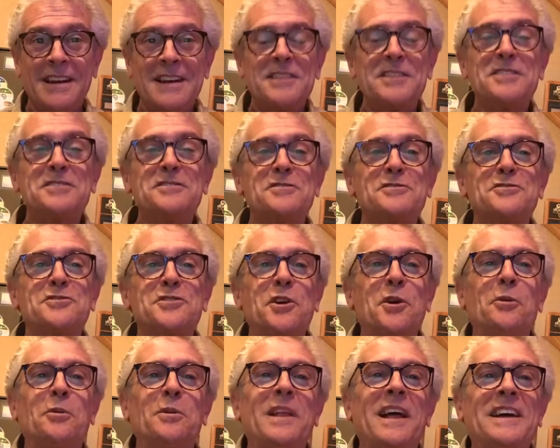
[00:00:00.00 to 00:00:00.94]
This is
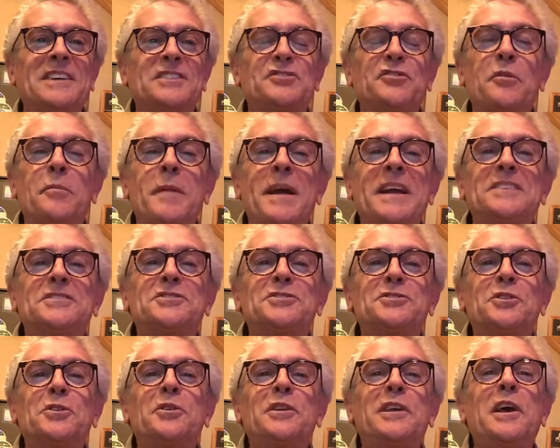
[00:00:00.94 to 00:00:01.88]
Joe Loesch from Edge
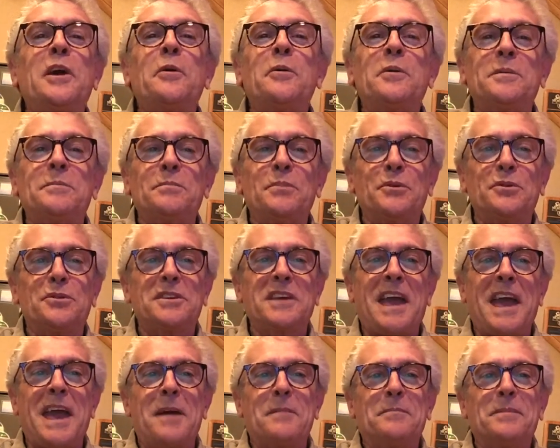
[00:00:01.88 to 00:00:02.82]
Studio and
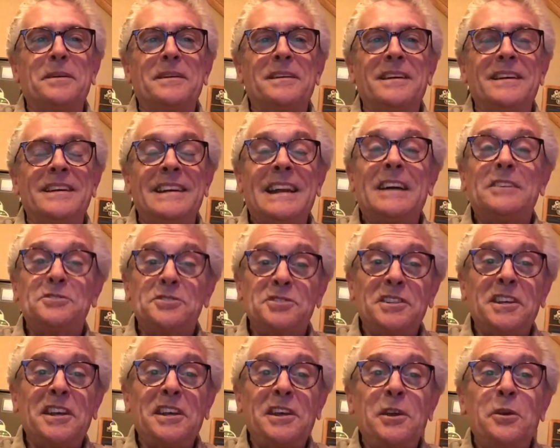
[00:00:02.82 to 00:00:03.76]
Boothcamp, and I'll
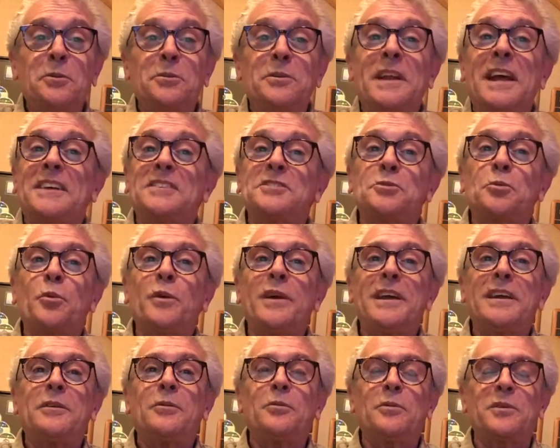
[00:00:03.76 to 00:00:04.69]
see you next
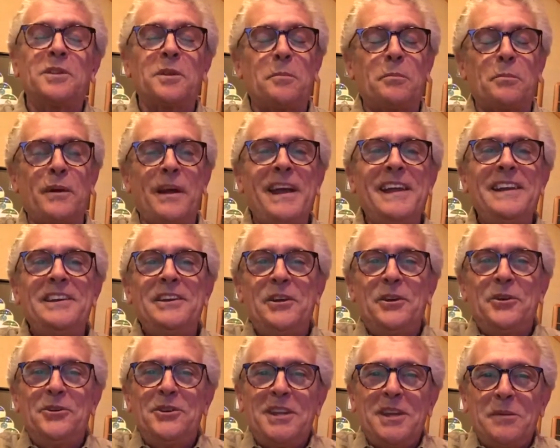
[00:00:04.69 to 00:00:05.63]
week with a brand
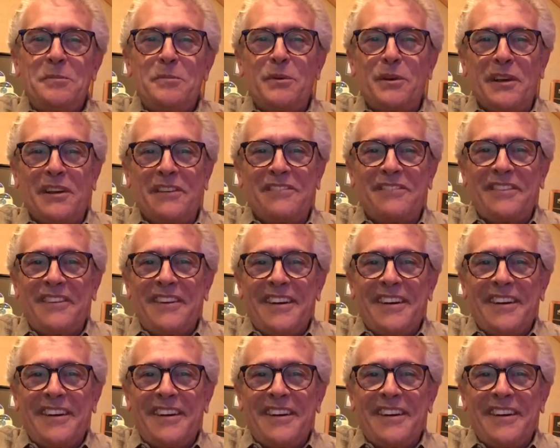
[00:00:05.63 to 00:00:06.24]
new debrief.